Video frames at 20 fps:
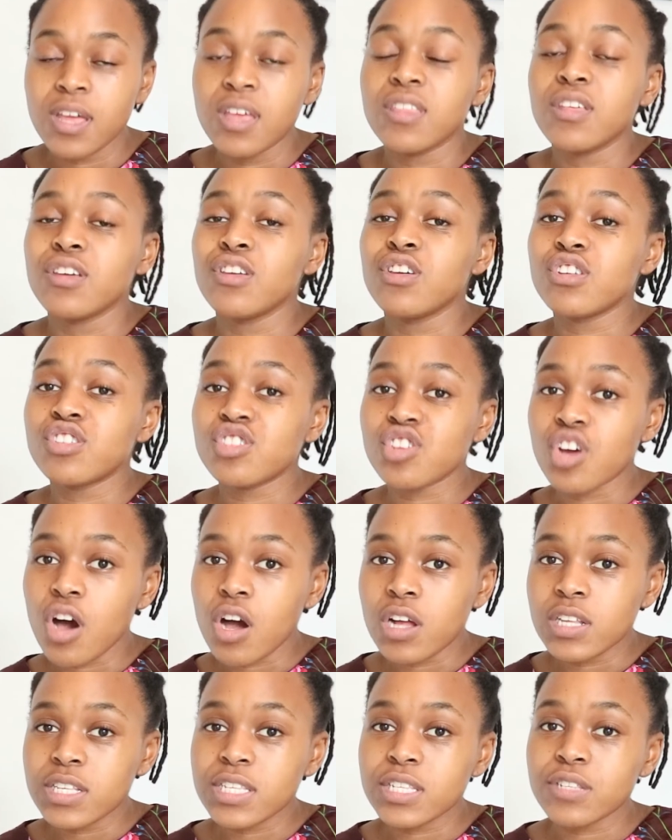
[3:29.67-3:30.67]
then your
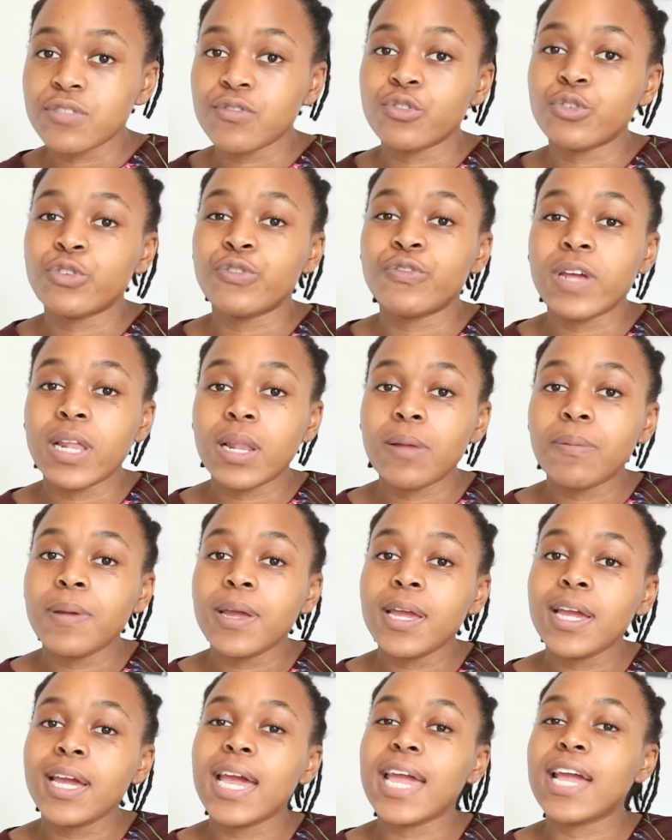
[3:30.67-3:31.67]
chances for
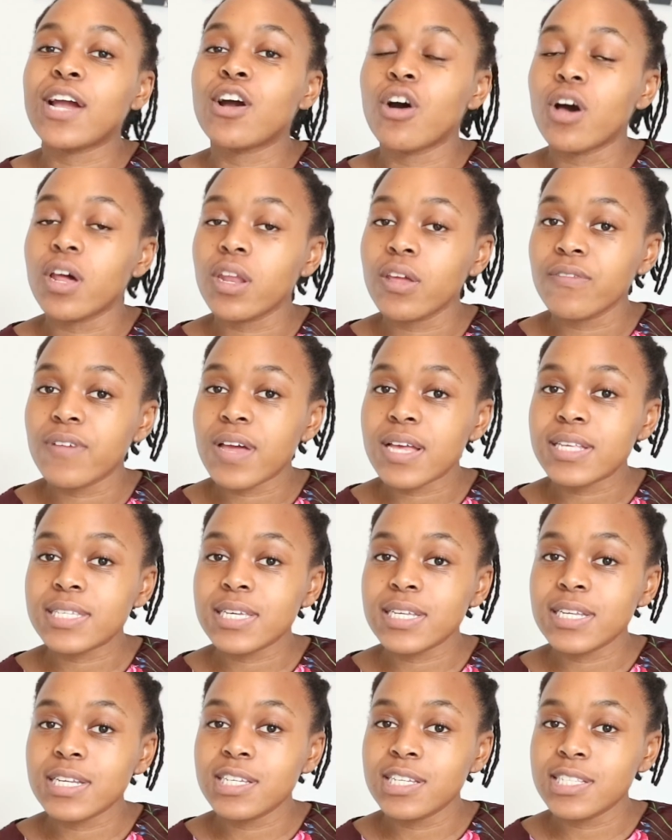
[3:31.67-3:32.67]
developing a
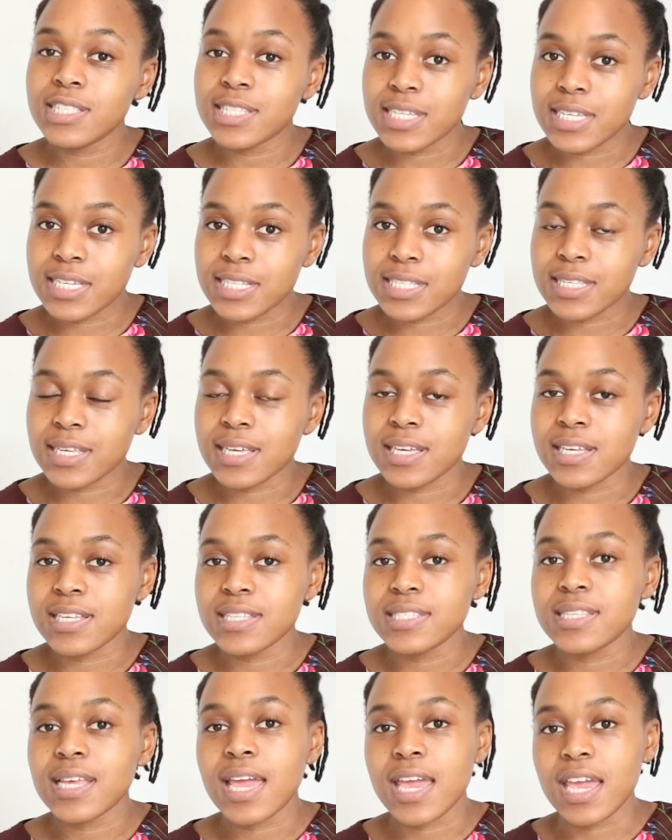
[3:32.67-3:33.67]
cardiovascular disease
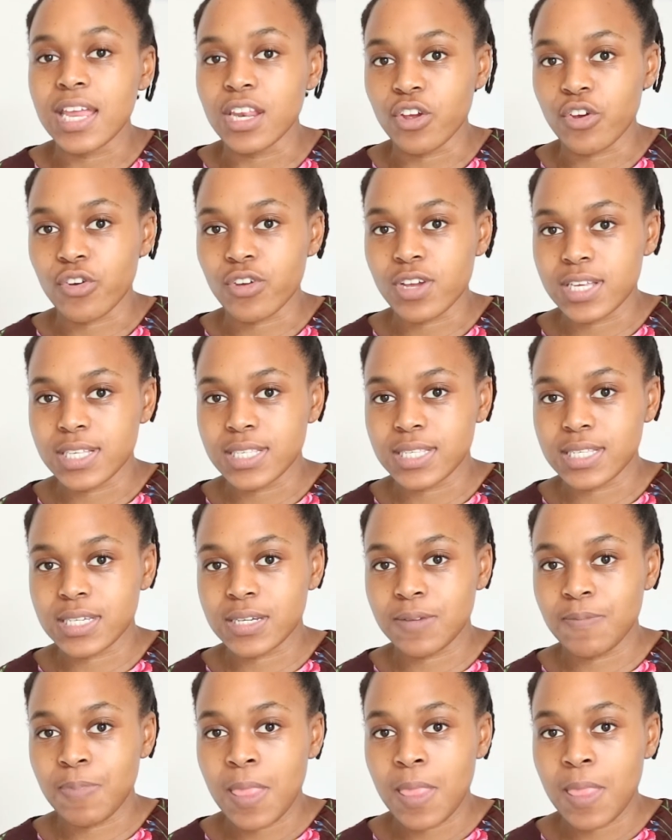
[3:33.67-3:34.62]
is increased.